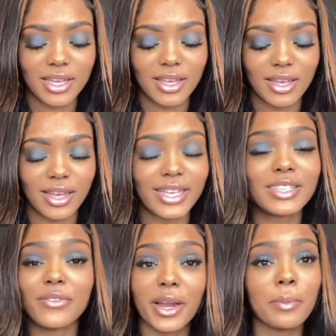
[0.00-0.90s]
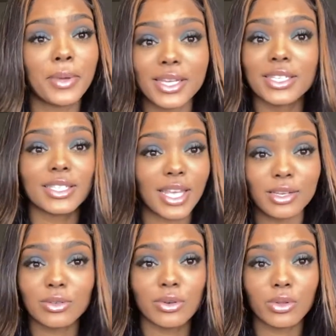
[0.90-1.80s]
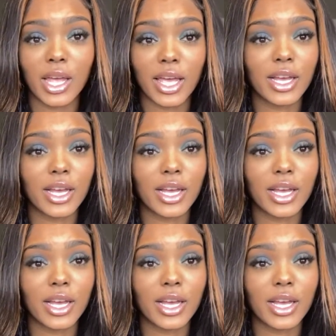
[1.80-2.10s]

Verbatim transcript: it's a very busy schedule, like